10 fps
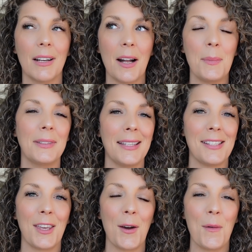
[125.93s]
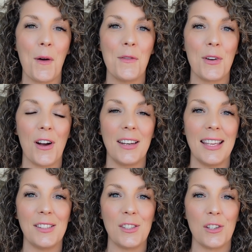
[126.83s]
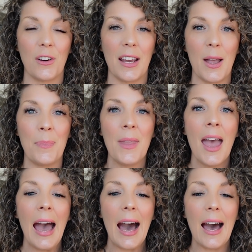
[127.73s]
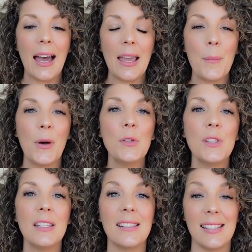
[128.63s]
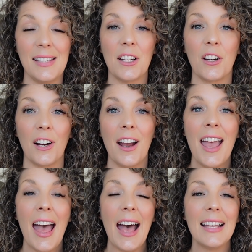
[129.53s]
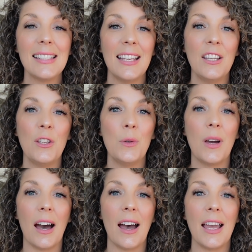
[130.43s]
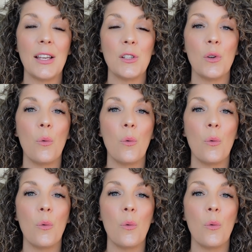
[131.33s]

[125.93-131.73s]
a couple days ago over on Instagram, I posted a sticker asking you guys